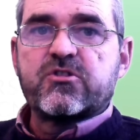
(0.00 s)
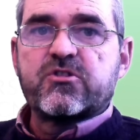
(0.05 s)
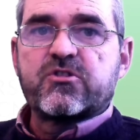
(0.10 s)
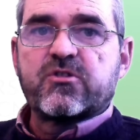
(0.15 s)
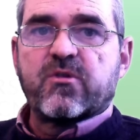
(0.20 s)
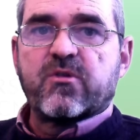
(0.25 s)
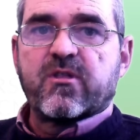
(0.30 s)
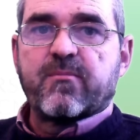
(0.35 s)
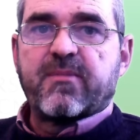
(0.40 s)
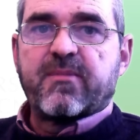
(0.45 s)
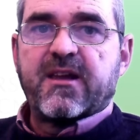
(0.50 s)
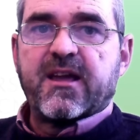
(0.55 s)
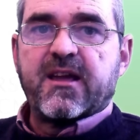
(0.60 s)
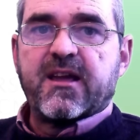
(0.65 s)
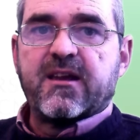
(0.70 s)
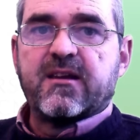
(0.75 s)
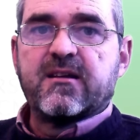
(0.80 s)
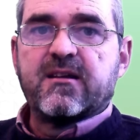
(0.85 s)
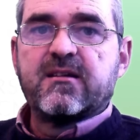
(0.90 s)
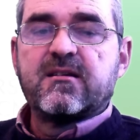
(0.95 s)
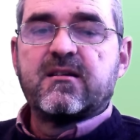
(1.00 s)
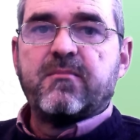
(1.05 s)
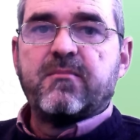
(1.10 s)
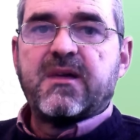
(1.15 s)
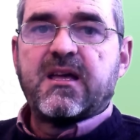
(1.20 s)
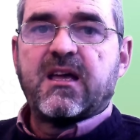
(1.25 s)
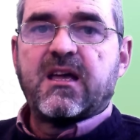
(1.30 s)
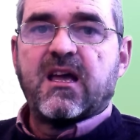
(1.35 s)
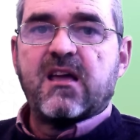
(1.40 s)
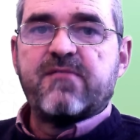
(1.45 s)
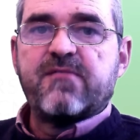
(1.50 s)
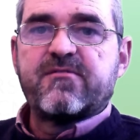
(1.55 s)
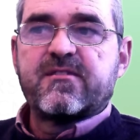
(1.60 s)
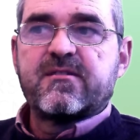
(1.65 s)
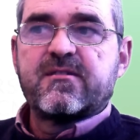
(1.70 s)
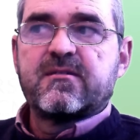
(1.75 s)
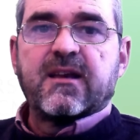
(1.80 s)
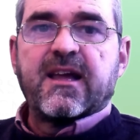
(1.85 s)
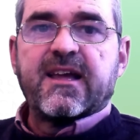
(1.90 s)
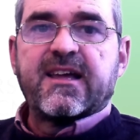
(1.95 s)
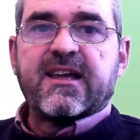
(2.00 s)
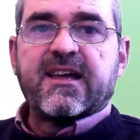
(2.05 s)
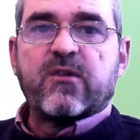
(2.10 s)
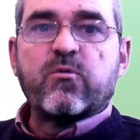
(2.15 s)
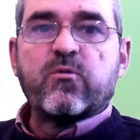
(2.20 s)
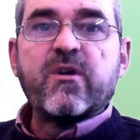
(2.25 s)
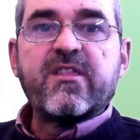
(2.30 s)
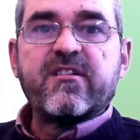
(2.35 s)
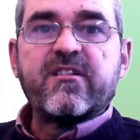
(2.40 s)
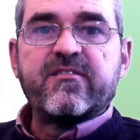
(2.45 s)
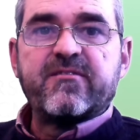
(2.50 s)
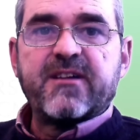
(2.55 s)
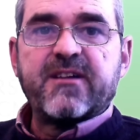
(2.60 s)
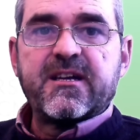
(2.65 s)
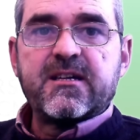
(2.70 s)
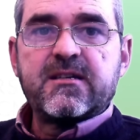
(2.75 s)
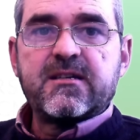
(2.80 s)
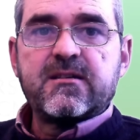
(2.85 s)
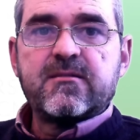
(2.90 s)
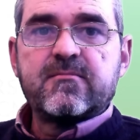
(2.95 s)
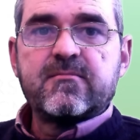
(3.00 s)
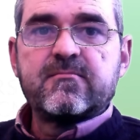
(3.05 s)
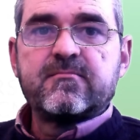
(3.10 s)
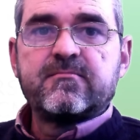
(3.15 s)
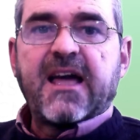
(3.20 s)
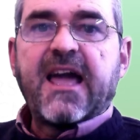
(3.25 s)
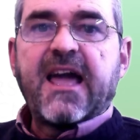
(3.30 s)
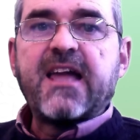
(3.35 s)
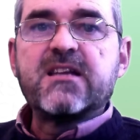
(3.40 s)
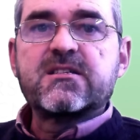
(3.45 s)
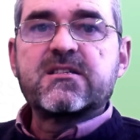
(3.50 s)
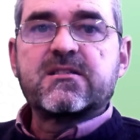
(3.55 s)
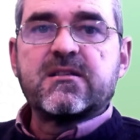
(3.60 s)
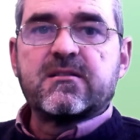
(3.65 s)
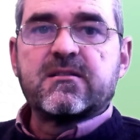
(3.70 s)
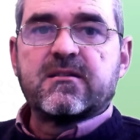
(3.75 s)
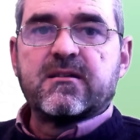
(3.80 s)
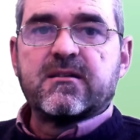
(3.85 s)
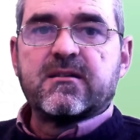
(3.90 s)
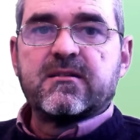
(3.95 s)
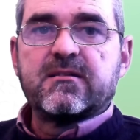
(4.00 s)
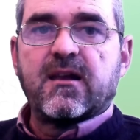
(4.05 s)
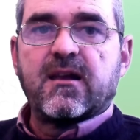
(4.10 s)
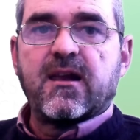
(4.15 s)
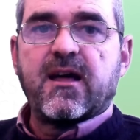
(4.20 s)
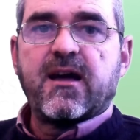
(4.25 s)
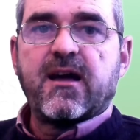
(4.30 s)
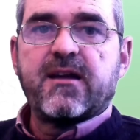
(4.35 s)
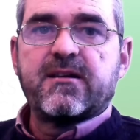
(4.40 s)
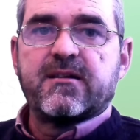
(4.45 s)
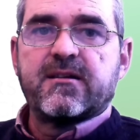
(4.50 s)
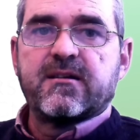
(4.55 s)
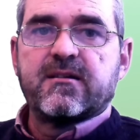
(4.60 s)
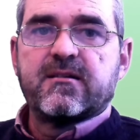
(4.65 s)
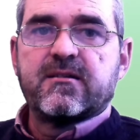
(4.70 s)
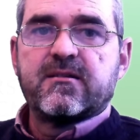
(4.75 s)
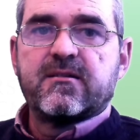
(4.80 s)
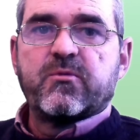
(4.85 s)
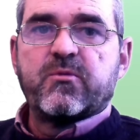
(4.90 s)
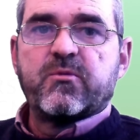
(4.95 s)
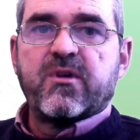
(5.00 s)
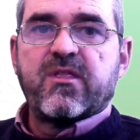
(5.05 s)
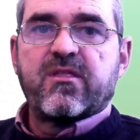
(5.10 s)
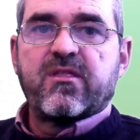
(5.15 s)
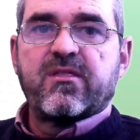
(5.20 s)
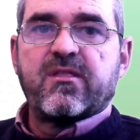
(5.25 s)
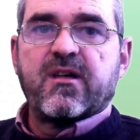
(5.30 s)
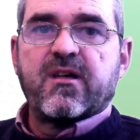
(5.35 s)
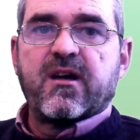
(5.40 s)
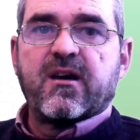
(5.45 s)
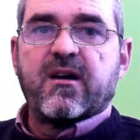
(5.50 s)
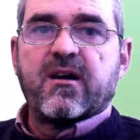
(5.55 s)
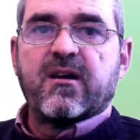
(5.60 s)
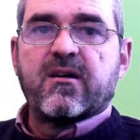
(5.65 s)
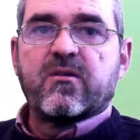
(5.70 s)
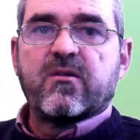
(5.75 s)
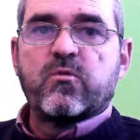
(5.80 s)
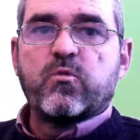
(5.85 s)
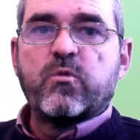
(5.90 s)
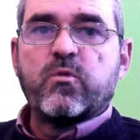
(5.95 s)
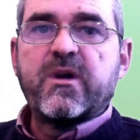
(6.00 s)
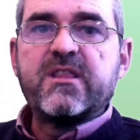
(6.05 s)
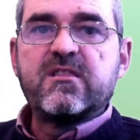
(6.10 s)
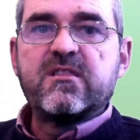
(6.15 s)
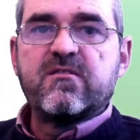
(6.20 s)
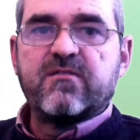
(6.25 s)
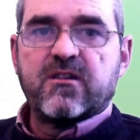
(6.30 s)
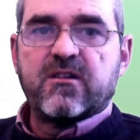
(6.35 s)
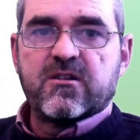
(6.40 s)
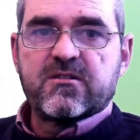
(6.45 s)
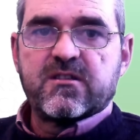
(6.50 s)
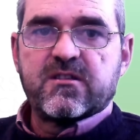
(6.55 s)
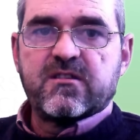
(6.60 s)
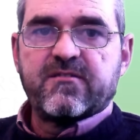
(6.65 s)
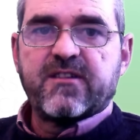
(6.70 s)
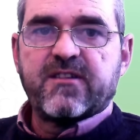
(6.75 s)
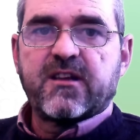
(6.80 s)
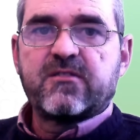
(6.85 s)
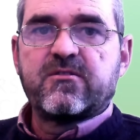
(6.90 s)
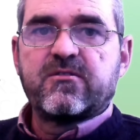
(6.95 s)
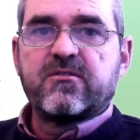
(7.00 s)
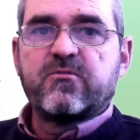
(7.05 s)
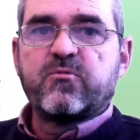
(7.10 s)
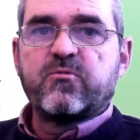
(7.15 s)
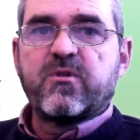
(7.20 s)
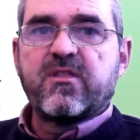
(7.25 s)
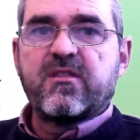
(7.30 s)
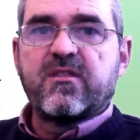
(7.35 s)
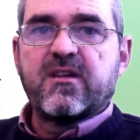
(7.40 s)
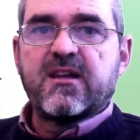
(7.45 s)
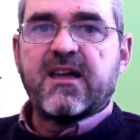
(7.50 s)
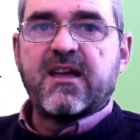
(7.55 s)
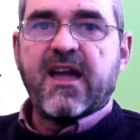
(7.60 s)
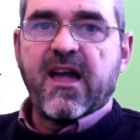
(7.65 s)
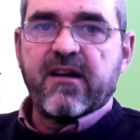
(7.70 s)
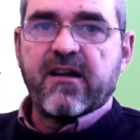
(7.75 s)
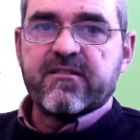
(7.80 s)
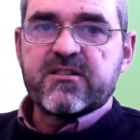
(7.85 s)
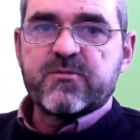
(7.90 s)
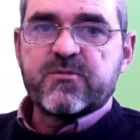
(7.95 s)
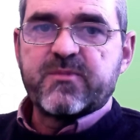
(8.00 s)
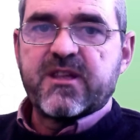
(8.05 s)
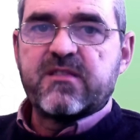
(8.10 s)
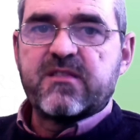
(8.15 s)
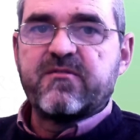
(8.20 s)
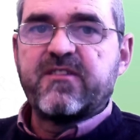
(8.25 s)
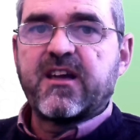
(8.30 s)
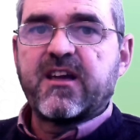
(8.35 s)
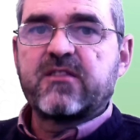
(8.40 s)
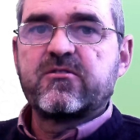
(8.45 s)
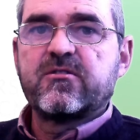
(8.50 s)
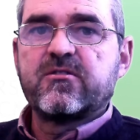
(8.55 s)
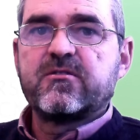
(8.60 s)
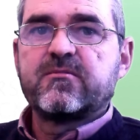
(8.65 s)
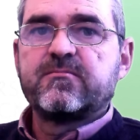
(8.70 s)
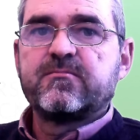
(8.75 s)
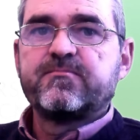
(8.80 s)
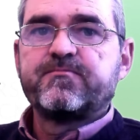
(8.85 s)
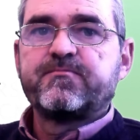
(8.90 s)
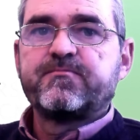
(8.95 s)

so the plane behaved like a weather vane, instantly aligning with the wind velocity vector, with the airspeed vector.